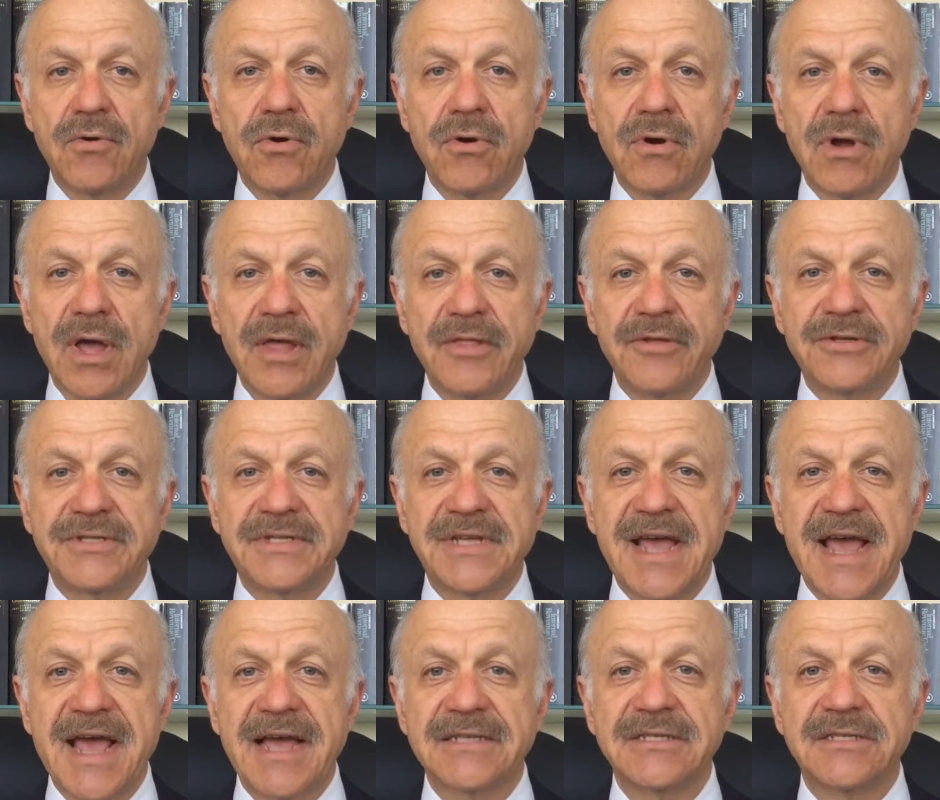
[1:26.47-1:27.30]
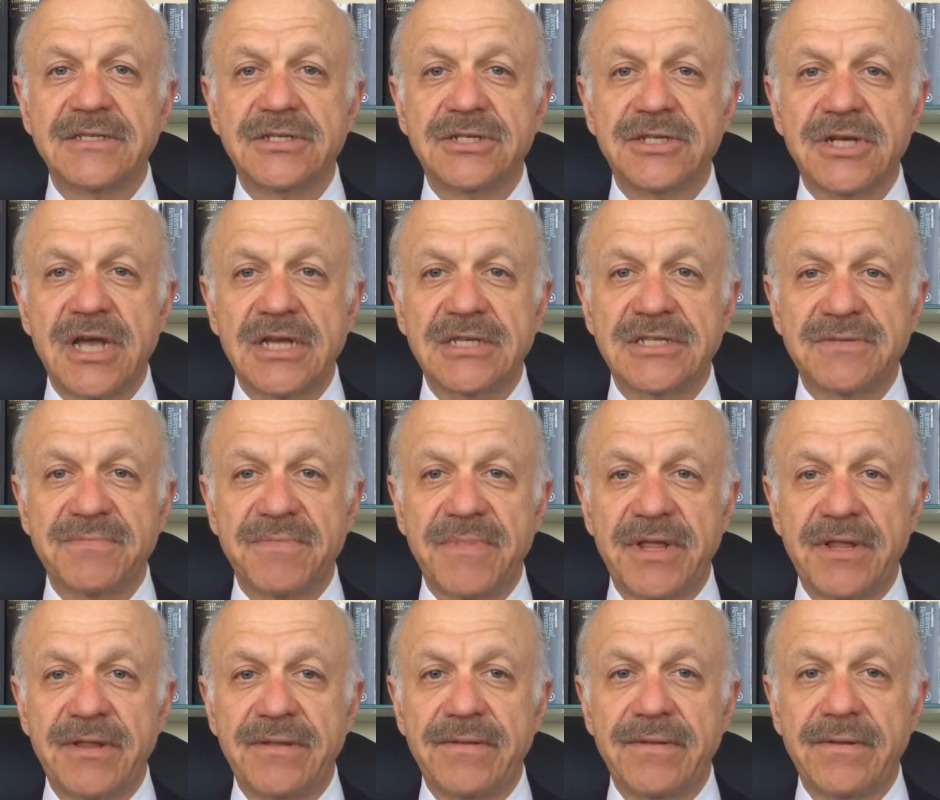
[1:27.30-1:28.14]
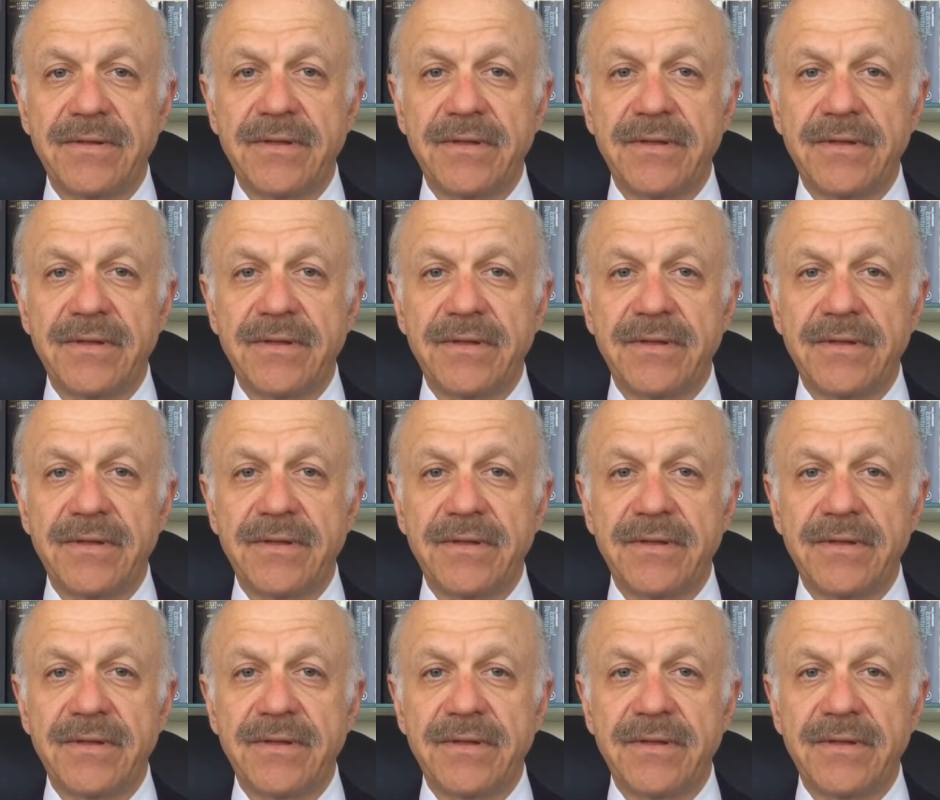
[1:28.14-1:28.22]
or other tax adjustment.